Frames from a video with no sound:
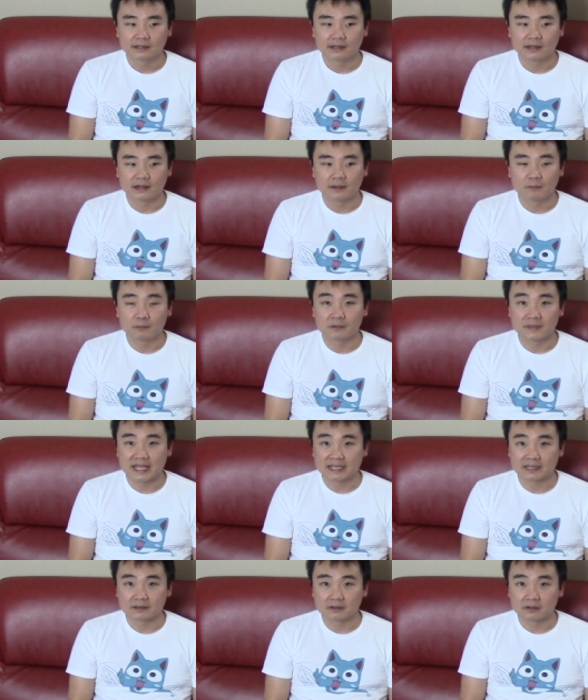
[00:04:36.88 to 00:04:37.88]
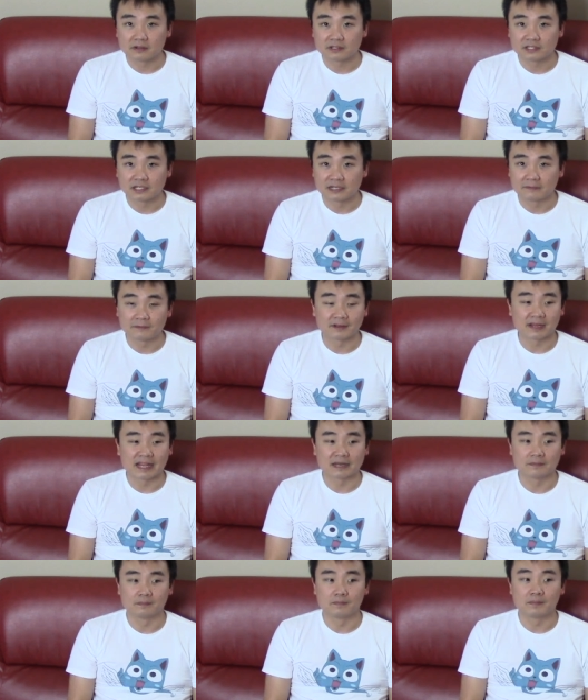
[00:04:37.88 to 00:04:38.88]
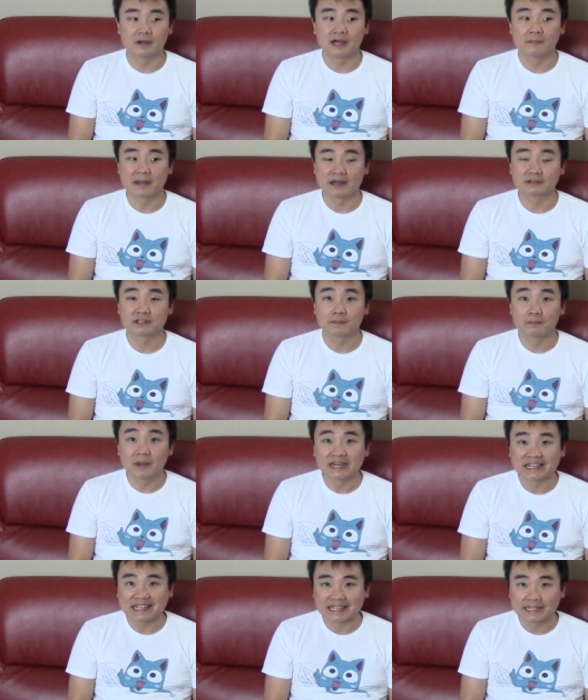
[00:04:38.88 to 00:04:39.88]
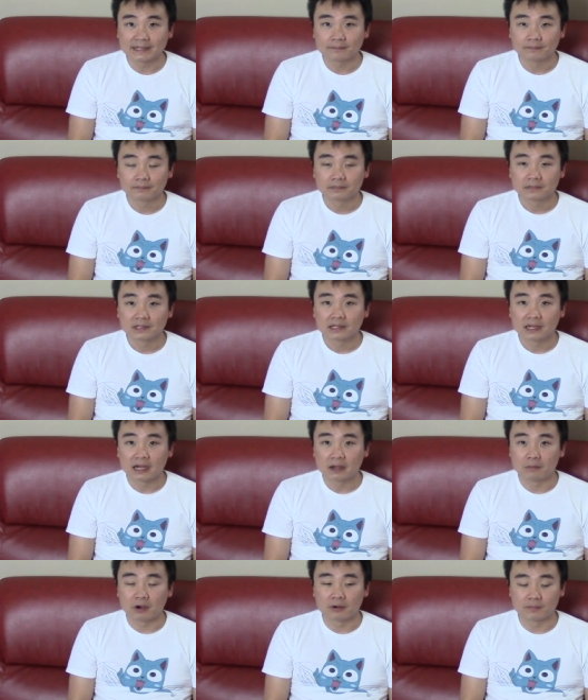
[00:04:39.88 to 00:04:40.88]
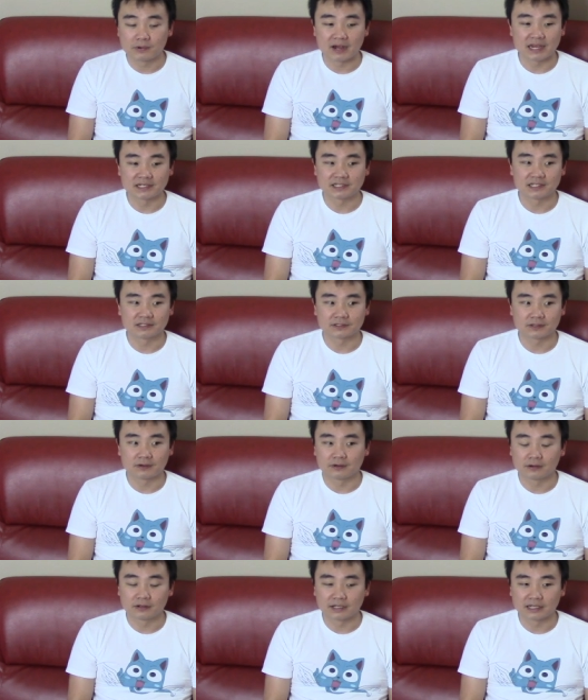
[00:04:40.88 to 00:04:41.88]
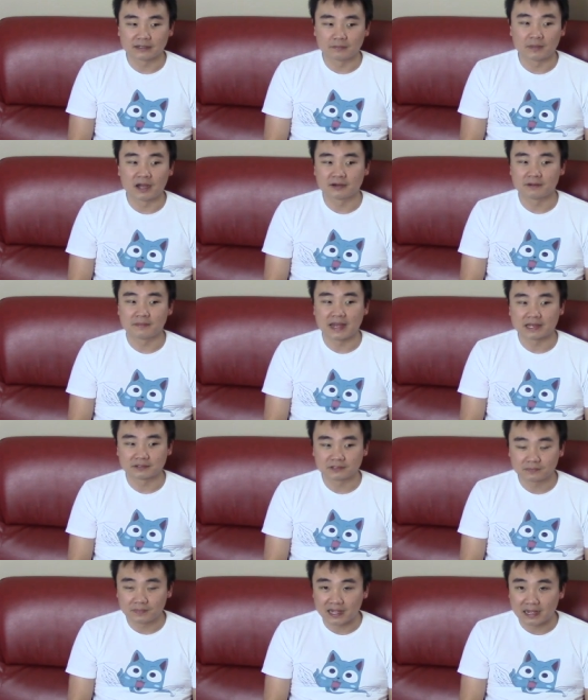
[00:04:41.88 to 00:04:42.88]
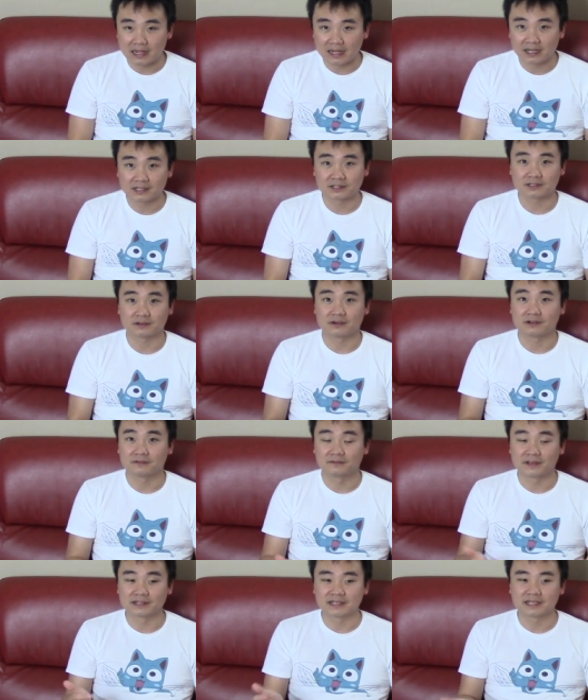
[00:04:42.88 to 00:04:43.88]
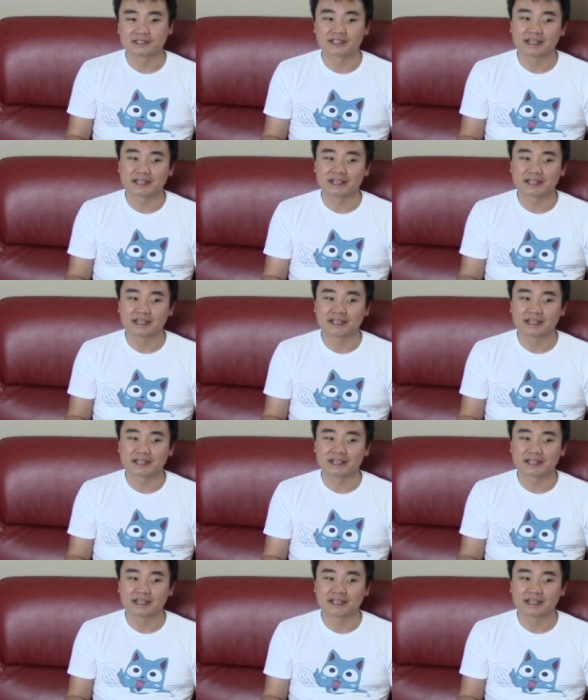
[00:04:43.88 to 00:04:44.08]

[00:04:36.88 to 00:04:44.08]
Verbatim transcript: uh, we make significant amounts of money um, our prizes are like a modern master box or a vintage